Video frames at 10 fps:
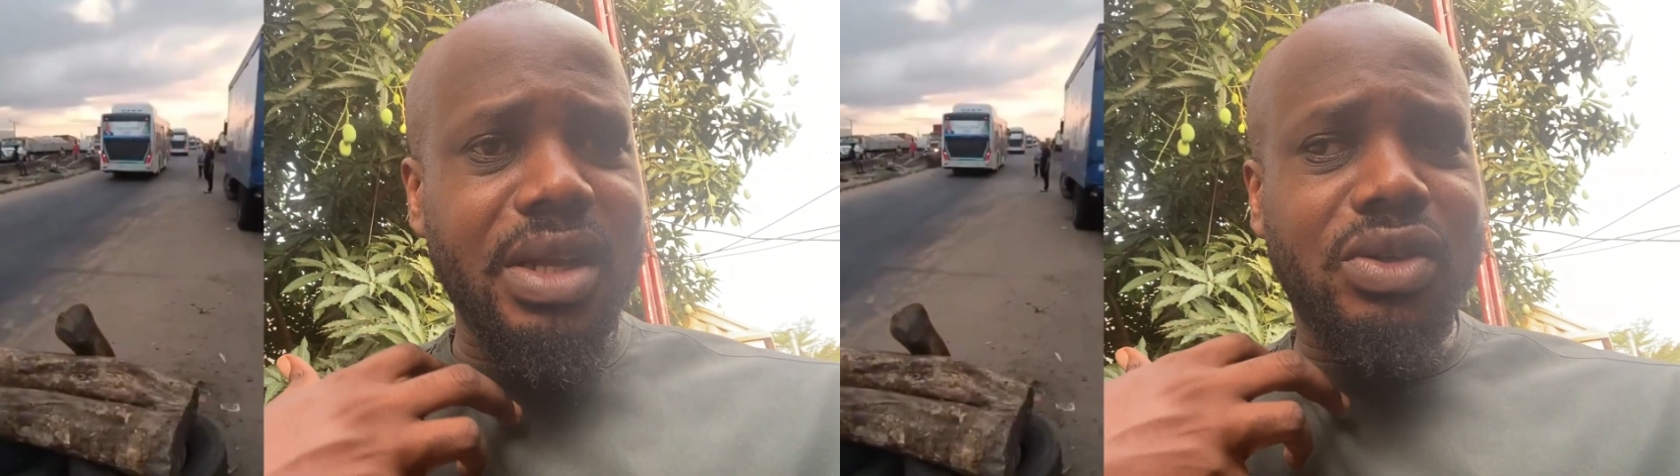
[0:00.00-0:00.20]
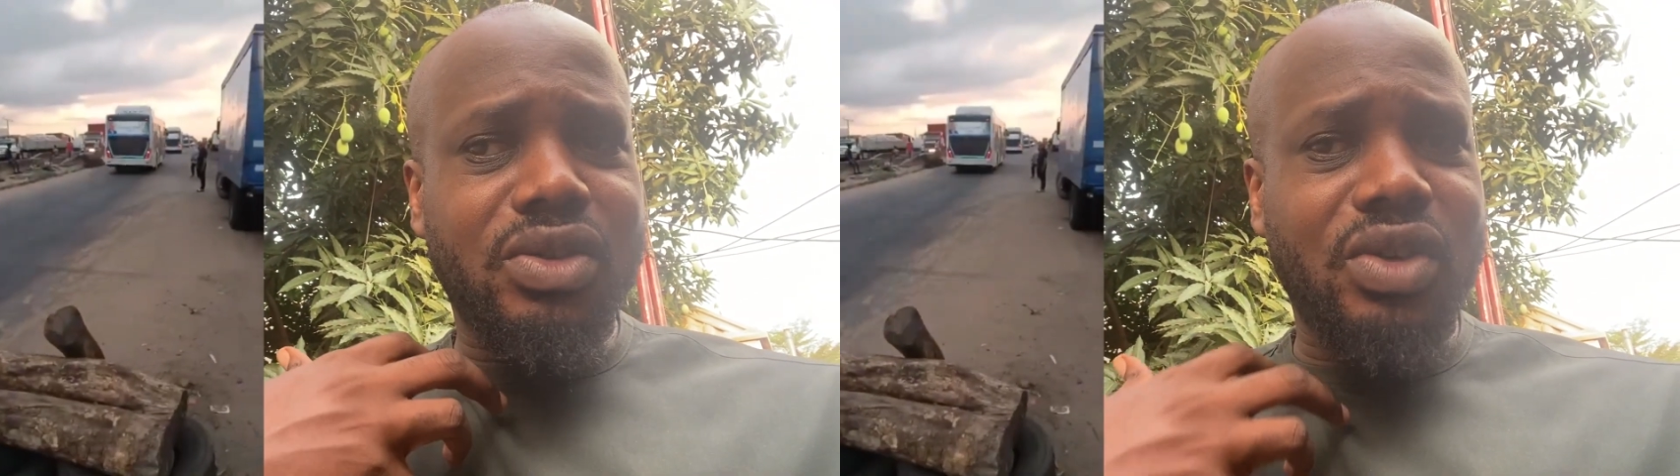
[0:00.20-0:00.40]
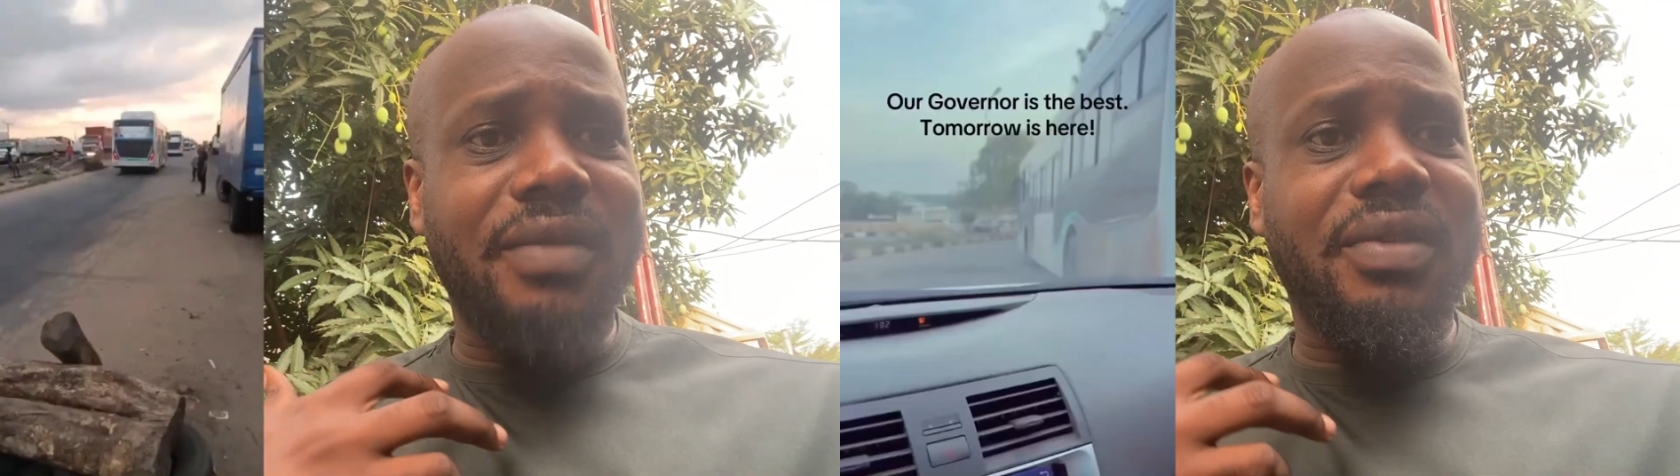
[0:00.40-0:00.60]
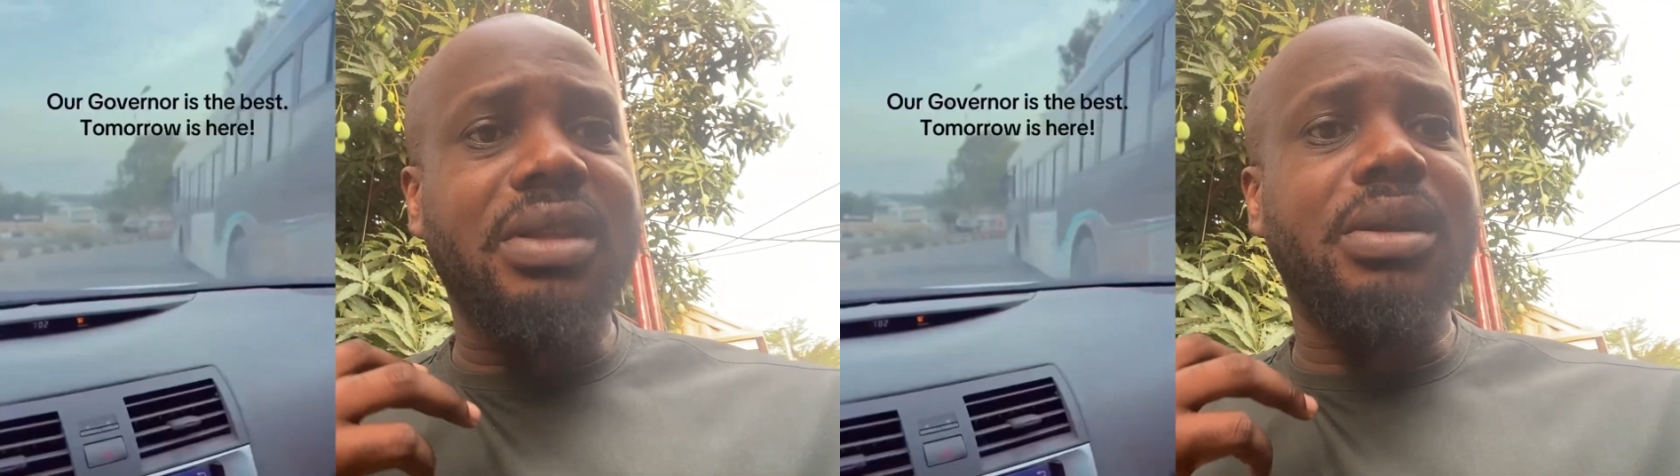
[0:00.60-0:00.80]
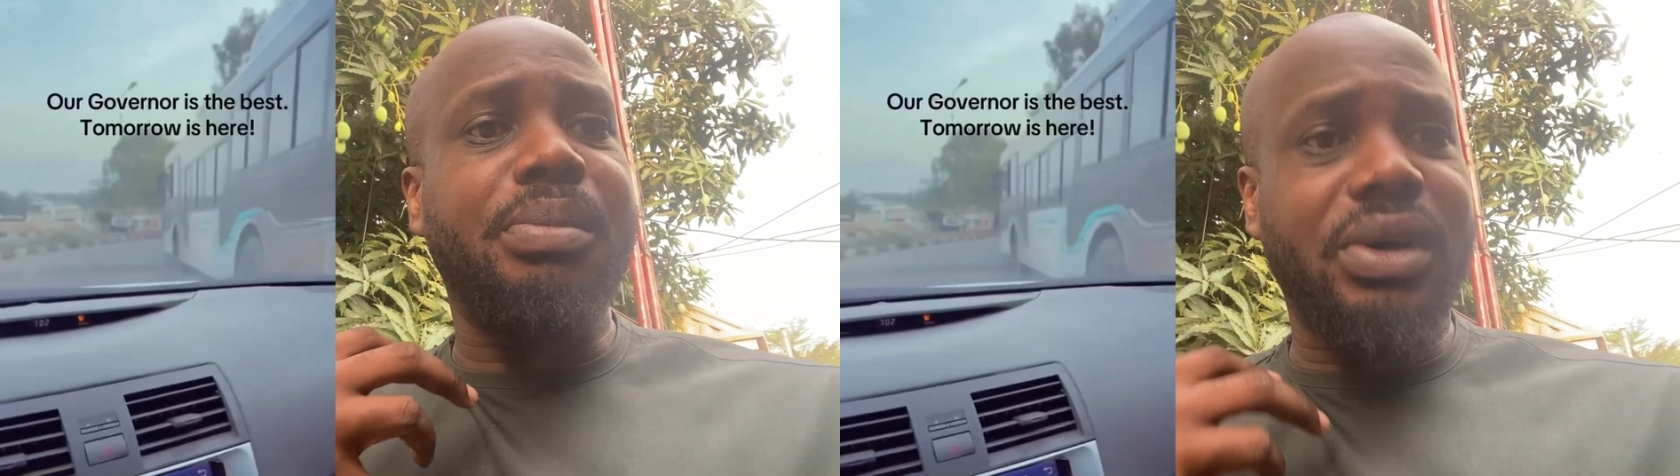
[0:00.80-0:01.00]
driving the
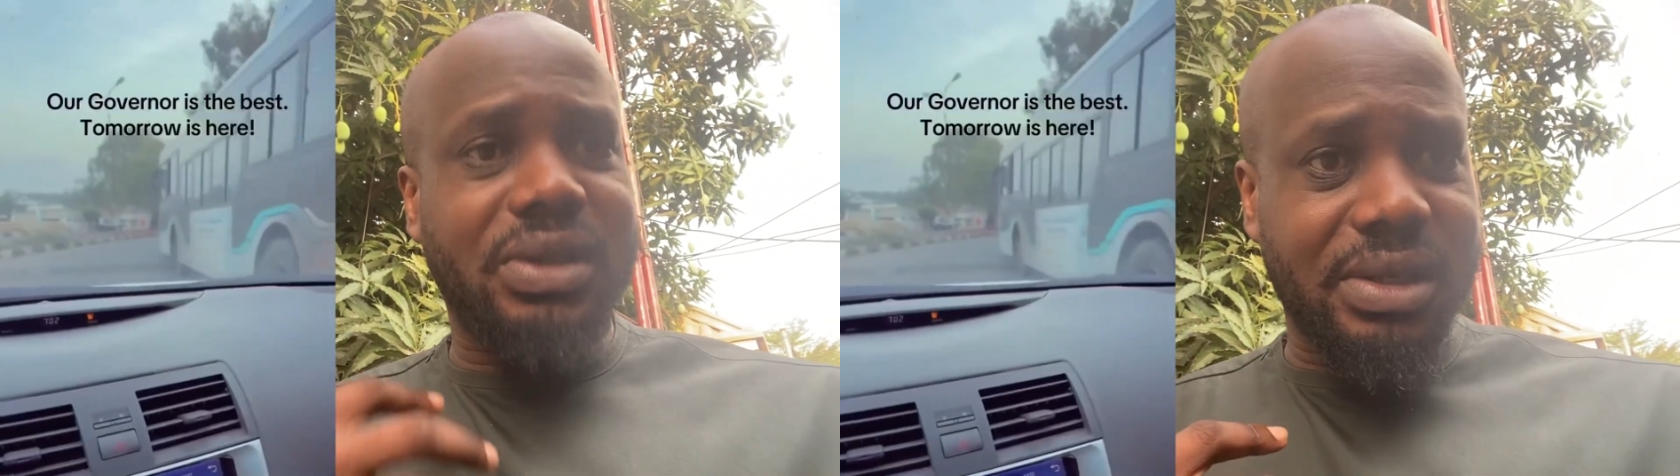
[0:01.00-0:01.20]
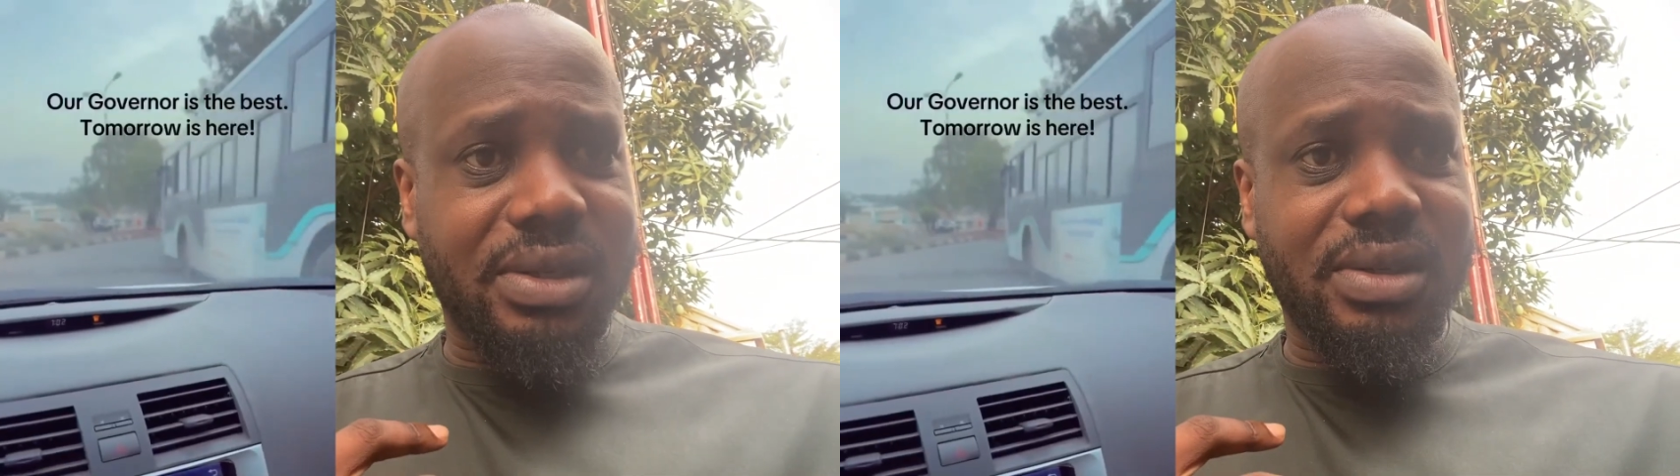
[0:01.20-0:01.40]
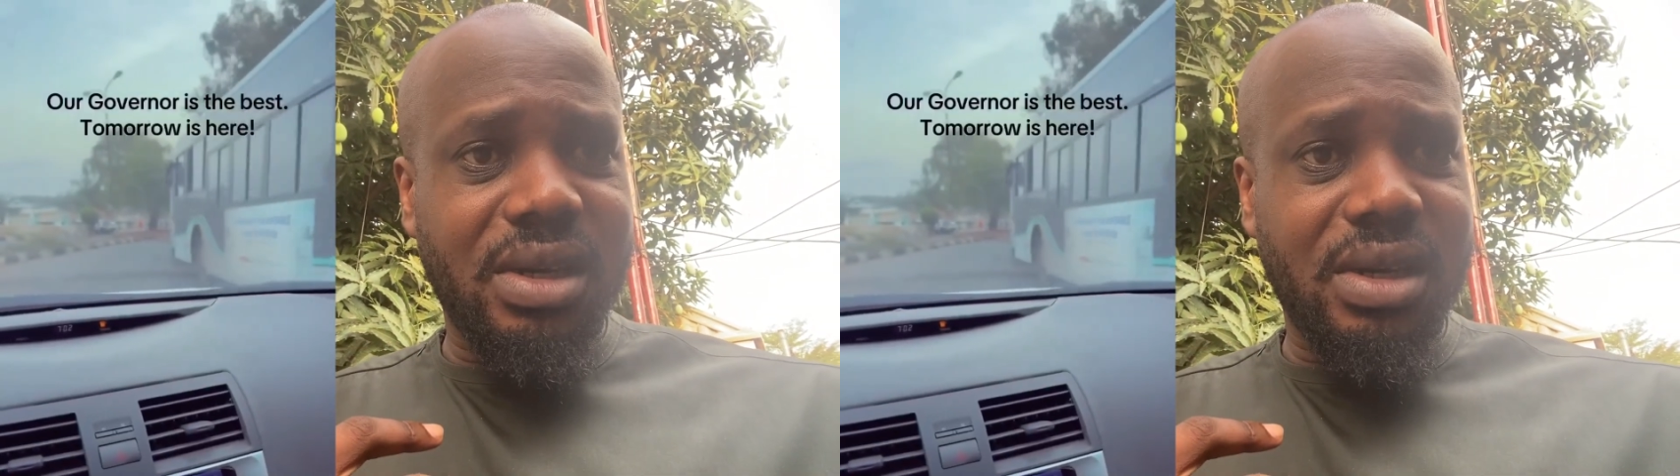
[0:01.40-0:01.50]
buses.